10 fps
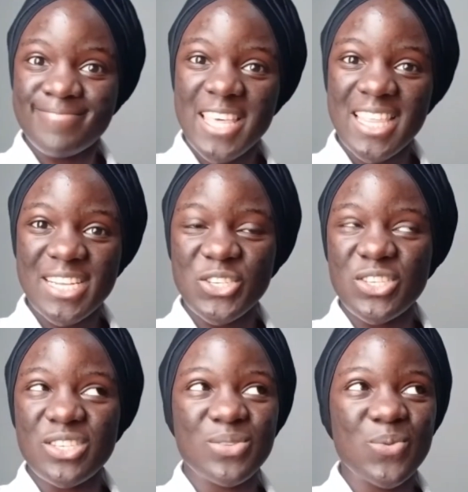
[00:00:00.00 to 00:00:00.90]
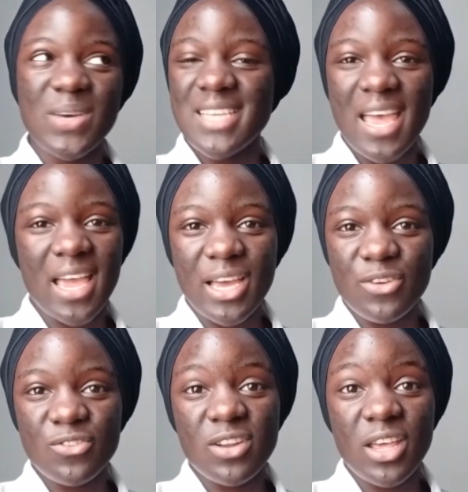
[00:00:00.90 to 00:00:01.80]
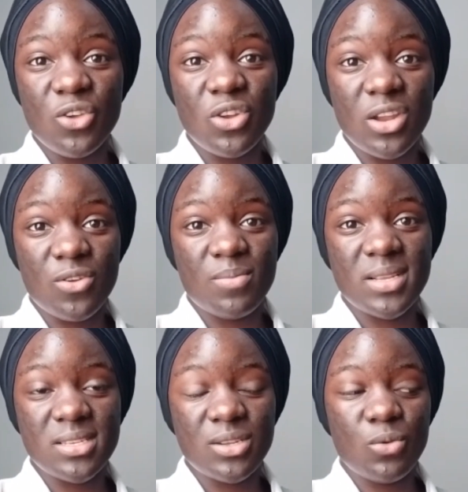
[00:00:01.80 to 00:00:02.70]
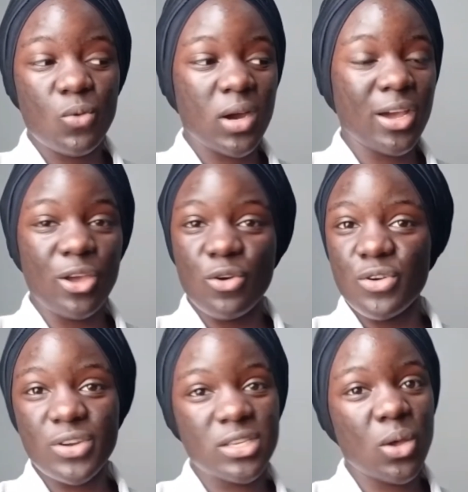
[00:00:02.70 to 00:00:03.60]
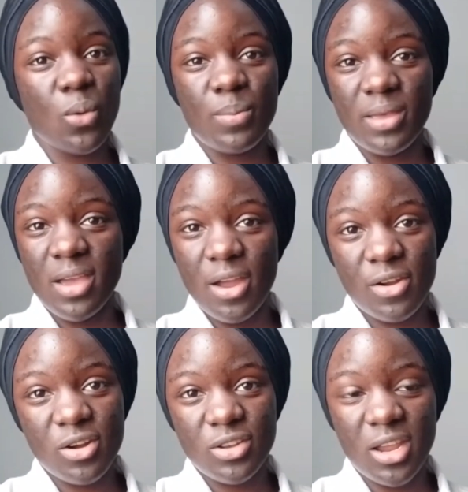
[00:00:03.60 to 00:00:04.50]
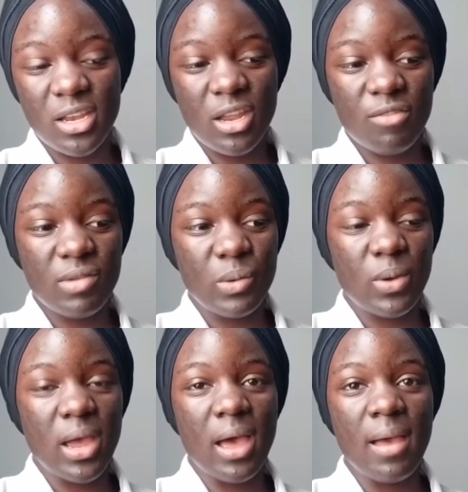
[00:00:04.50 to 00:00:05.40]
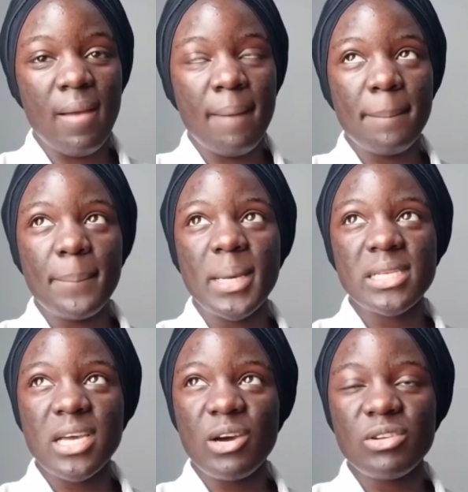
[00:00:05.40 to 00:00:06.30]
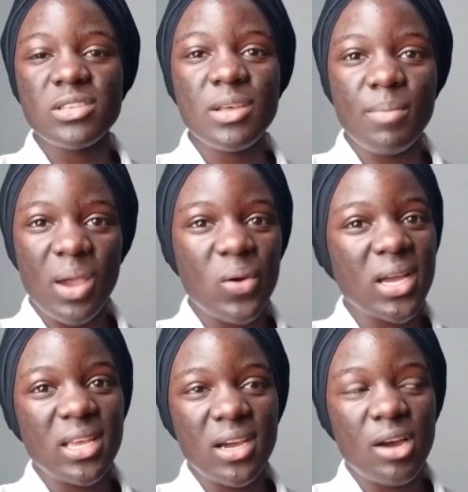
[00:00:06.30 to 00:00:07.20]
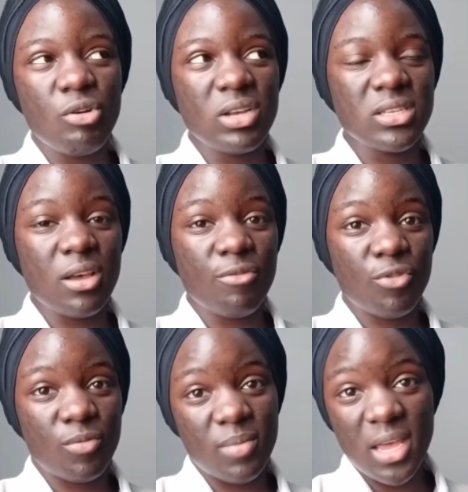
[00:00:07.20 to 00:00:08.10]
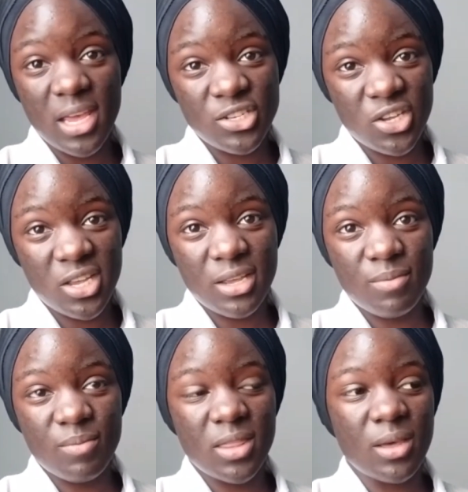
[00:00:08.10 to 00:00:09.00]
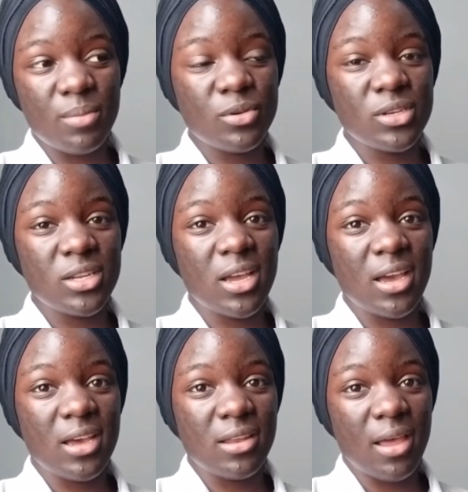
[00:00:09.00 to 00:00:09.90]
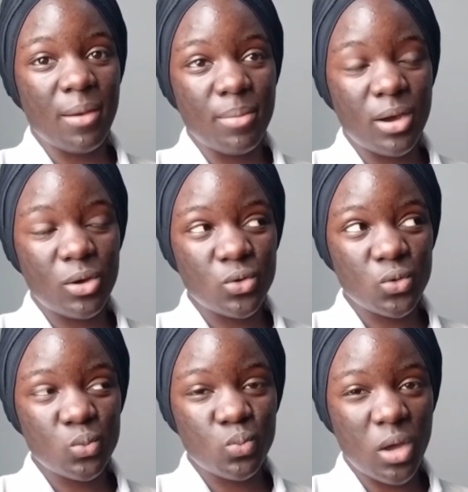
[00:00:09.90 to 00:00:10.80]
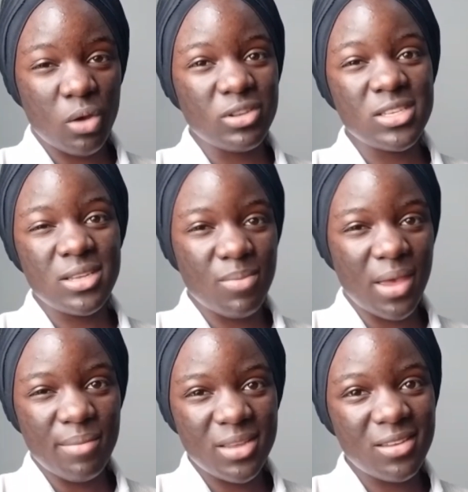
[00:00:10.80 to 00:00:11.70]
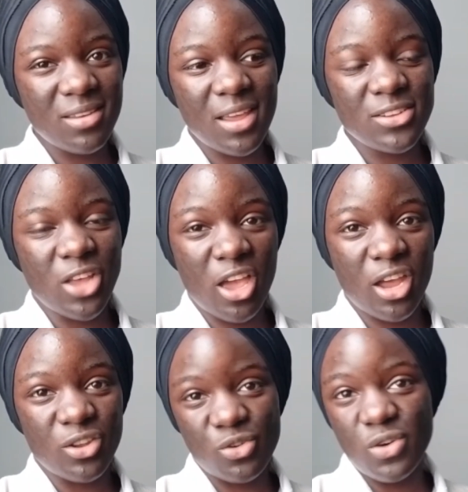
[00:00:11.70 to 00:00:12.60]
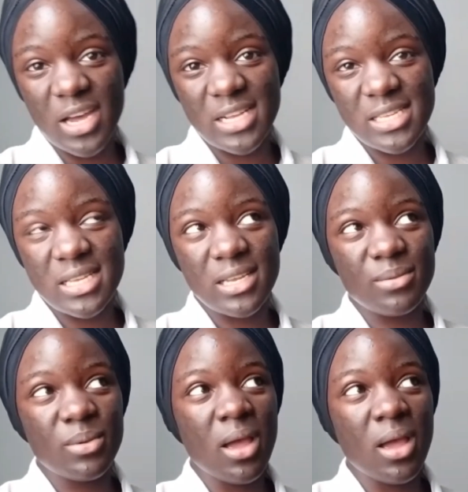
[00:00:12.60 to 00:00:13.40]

that is what I can do. Like in a domestic worker, you're always hopping around and everywhere but I would say my working hours are from 8 a.m. in the morning and about I would say by midnight I can go and sleep